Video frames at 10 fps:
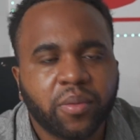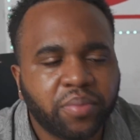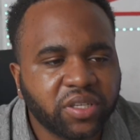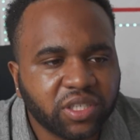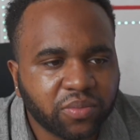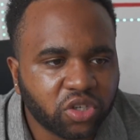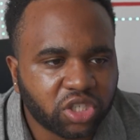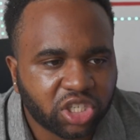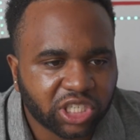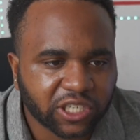pretty
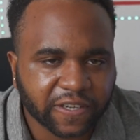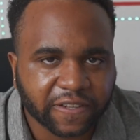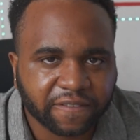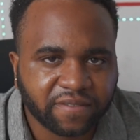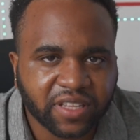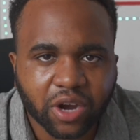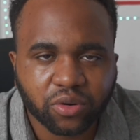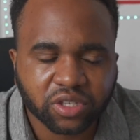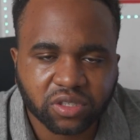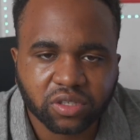much that
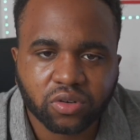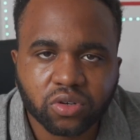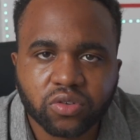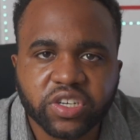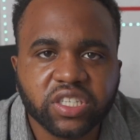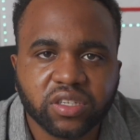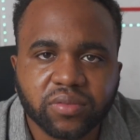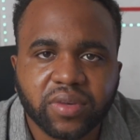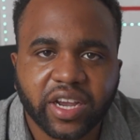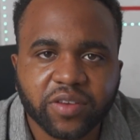was the whole
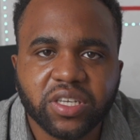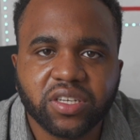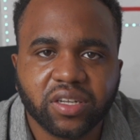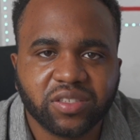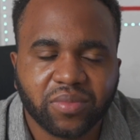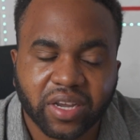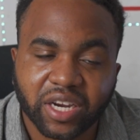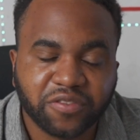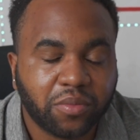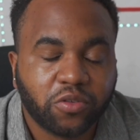reasoning behind me cutting my
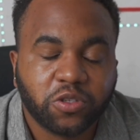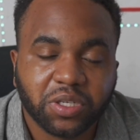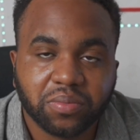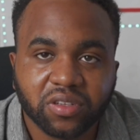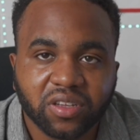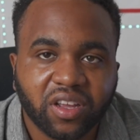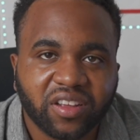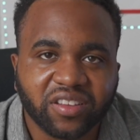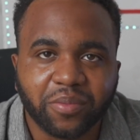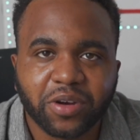hair. For most people,
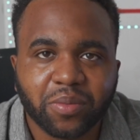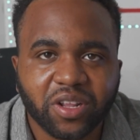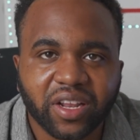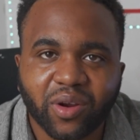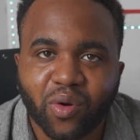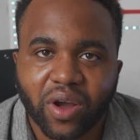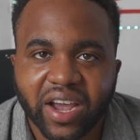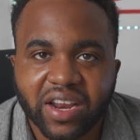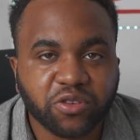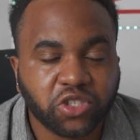they're probably like, why?
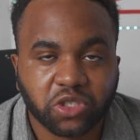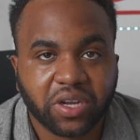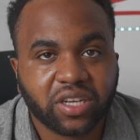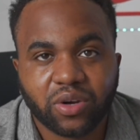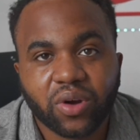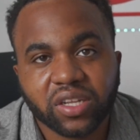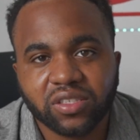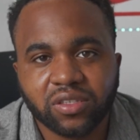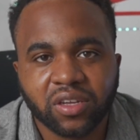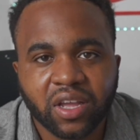And it was just because I
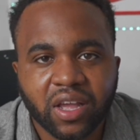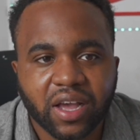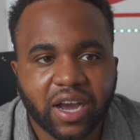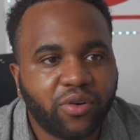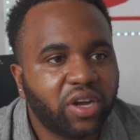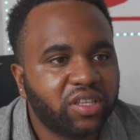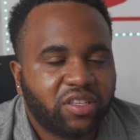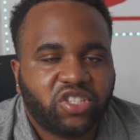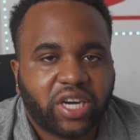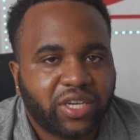wanted to. I wanted
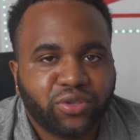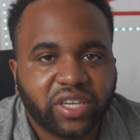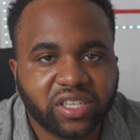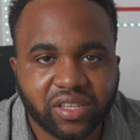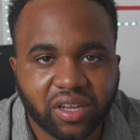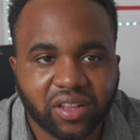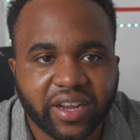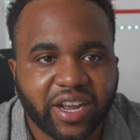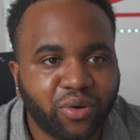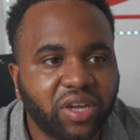to try a new hairstyle.
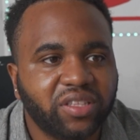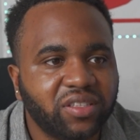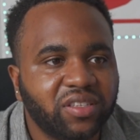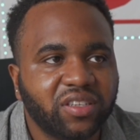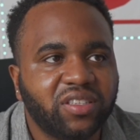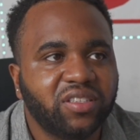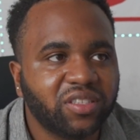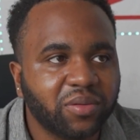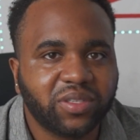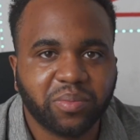Like I wanted
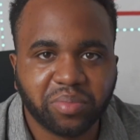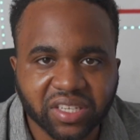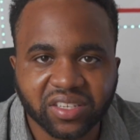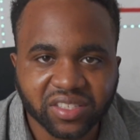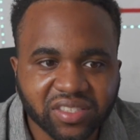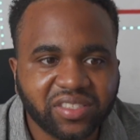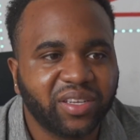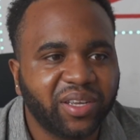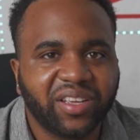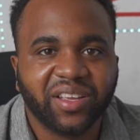to beat this.
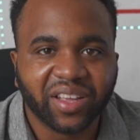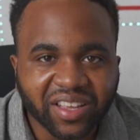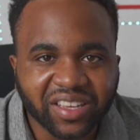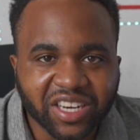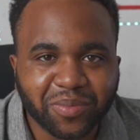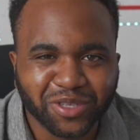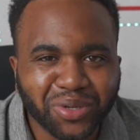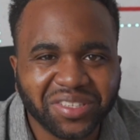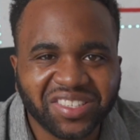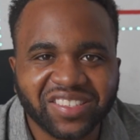You know, my
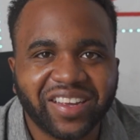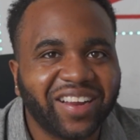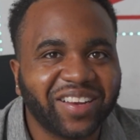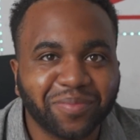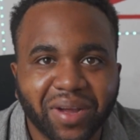20s, like